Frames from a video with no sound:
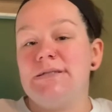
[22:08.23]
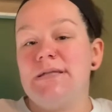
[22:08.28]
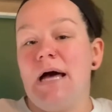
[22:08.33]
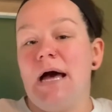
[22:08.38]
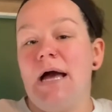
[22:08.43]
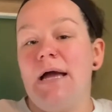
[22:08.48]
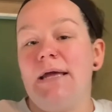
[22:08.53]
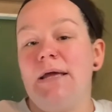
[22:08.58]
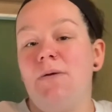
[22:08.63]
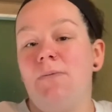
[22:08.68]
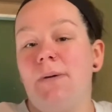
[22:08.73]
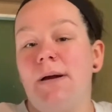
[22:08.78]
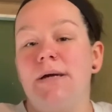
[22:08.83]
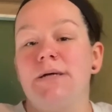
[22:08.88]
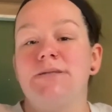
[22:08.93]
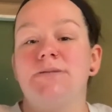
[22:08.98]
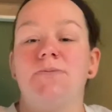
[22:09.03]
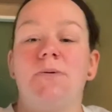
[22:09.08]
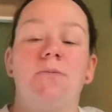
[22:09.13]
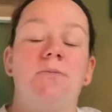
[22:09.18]
that he
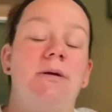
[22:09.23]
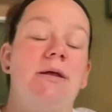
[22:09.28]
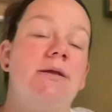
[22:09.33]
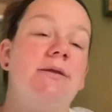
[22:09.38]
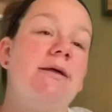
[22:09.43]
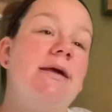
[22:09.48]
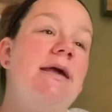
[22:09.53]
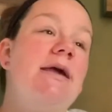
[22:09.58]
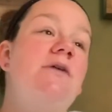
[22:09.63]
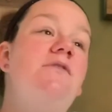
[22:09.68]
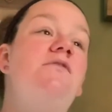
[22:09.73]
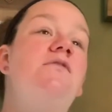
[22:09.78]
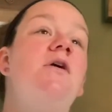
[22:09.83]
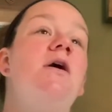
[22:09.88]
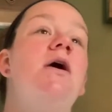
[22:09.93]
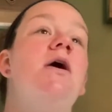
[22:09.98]
wears when we leave.